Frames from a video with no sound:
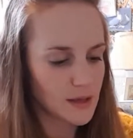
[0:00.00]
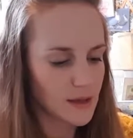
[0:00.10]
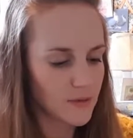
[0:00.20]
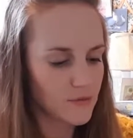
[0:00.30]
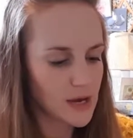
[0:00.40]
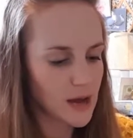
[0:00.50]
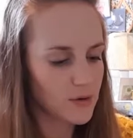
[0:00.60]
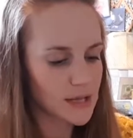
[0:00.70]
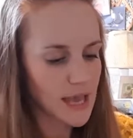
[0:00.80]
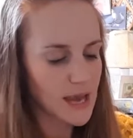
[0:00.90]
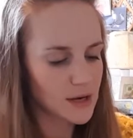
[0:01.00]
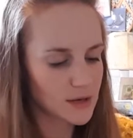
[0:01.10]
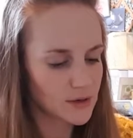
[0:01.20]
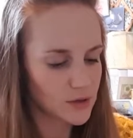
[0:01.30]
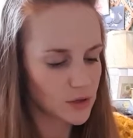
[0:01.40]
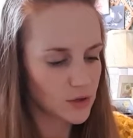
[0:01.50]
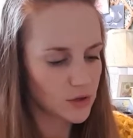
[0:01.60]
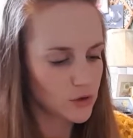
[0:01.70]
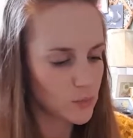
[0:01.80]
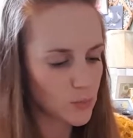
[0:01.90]
every now and again
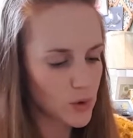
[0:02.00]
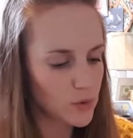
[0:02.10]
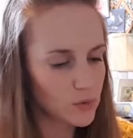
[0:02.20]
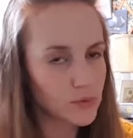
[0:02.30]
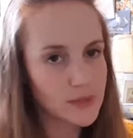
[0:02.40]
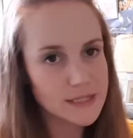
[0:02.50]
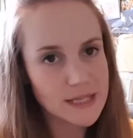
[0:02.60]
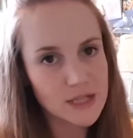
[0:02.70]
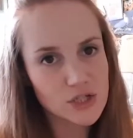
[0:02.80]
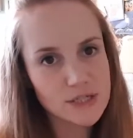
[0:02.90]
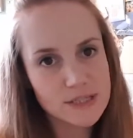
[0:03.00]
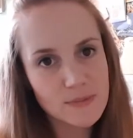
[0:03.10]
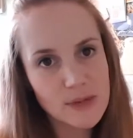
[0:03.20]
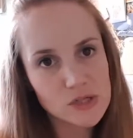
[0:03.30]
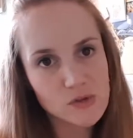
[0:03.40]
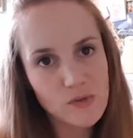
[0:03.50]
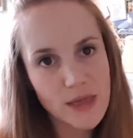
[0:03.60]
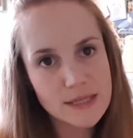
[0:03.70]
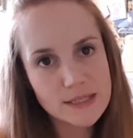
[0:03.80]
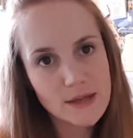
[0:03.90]
you pull the stitches to make sure
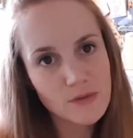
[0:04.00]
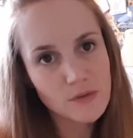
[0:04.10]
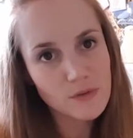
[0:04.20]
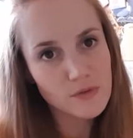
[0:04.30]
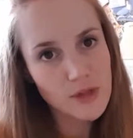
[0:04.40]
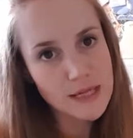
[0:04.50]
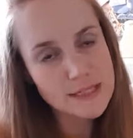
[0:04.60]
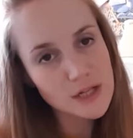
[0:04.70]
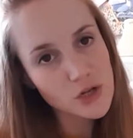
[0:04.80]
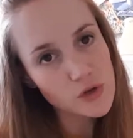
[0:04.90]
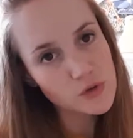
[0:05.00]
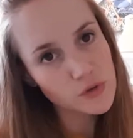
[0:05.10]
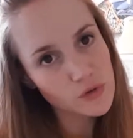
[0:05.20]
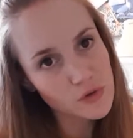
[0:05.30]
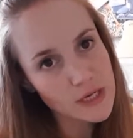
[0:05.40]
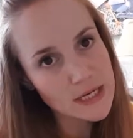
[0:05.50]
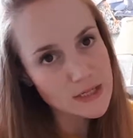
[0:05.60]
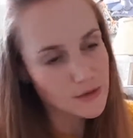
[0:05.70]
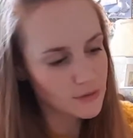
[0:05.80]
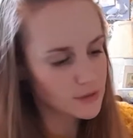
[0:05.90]
they're still nice and loose on your
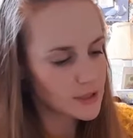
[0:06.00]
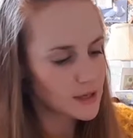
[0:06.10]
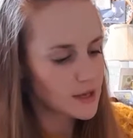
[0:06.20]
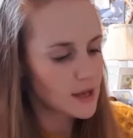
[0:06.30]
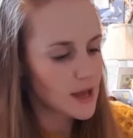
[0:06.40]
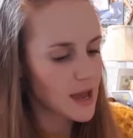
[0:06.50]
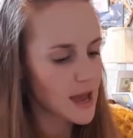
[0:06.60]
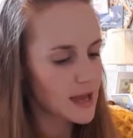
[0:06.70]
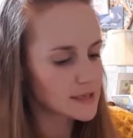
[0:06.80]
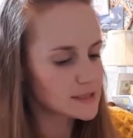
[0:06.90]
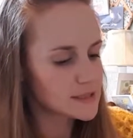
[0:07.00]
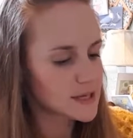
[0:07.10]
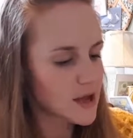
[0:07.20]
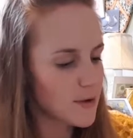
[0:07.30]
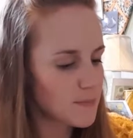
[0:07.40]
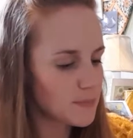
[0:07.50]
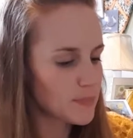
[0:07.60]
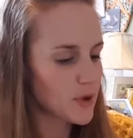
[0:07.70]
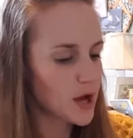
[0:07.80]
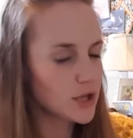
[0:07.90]
needle. And
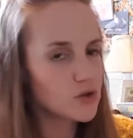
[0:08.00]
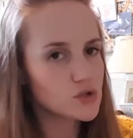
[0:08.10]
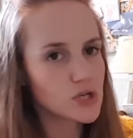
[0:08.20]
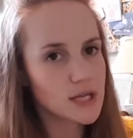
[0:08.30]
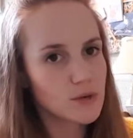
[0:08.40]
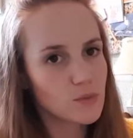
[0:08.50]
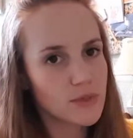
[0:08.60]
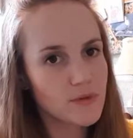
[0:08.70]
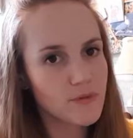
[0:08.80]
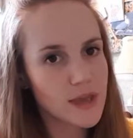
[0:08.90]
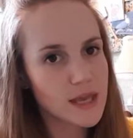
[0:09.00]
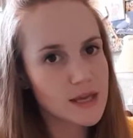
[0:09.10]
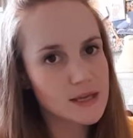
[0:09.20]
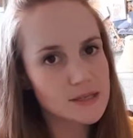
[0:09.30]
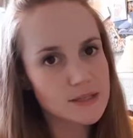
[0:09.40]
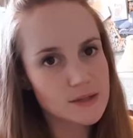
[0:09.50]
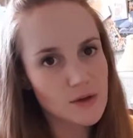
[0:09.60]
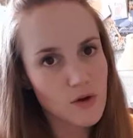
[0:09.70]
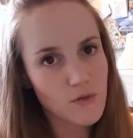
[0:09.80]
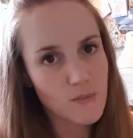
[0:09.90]
I usually, with the fingers
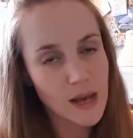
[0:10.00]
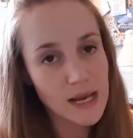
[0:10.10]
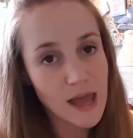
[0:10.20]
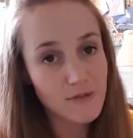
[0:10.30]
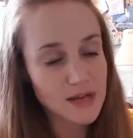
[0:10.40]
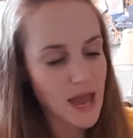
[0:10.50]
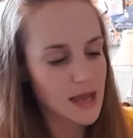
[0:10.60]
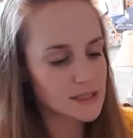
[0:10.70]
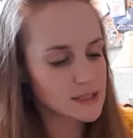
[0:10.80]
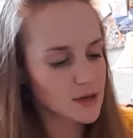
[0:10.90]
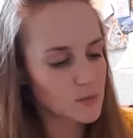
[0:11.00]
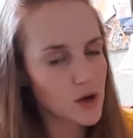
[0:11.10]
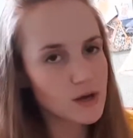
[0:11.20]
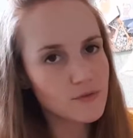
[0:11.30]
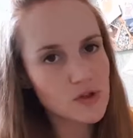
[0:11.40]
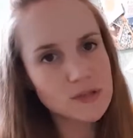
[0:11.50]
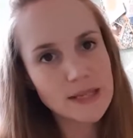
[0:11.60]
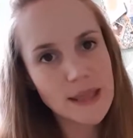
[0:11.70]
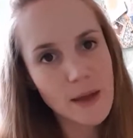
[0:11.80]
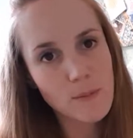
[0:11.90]
of my left hand, I'm kind of using
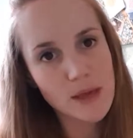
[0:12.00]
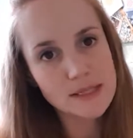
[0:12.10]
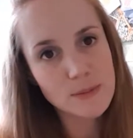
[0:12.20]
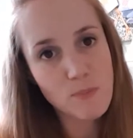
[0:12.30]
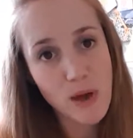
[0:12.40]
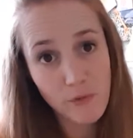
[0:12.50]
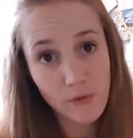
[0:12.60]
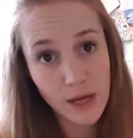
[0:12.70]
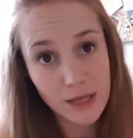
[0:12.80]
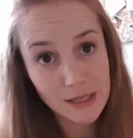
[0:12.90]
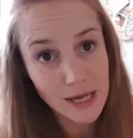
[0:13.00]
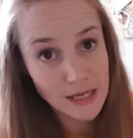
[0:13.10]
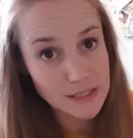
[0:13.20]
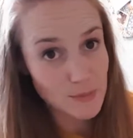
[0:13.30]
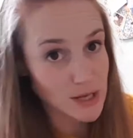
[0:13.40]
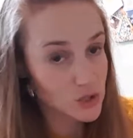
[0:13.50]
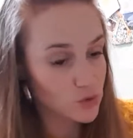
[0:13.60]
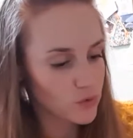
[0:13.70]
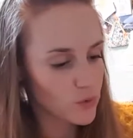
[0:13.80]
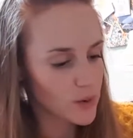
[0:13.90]
them as a buffer to make
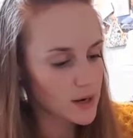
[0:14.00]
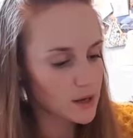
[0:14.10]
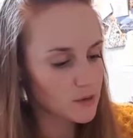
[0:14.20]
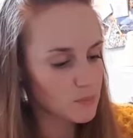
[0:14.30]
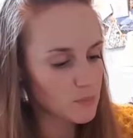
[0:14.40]
sure that when I